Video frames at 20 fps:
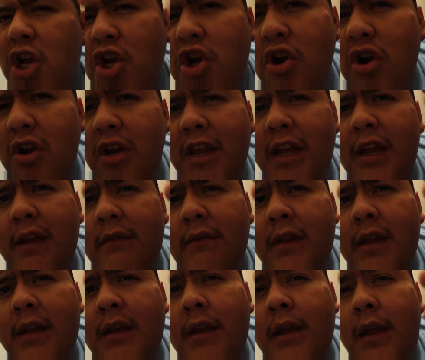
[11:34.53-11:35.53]
good
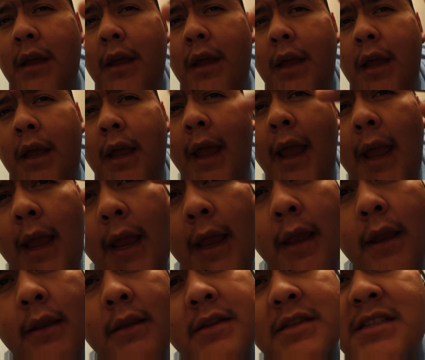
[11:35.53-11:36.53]
evening,
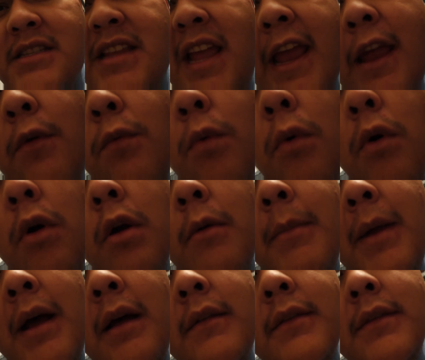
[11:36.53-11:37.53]
and stay
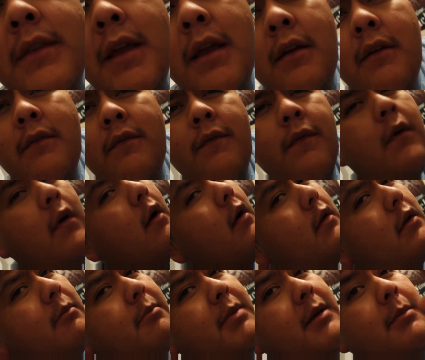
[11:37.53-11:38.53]
warm out there for
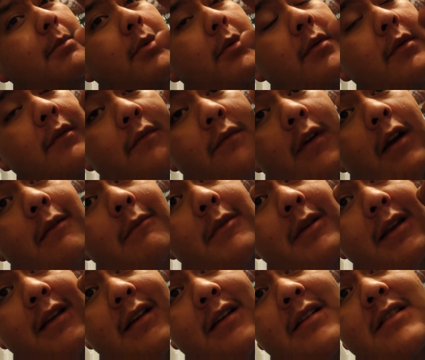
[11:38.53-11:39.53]
all the people in
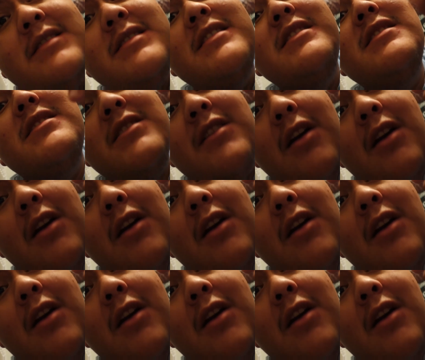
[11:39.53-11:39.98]
Farmington, because it's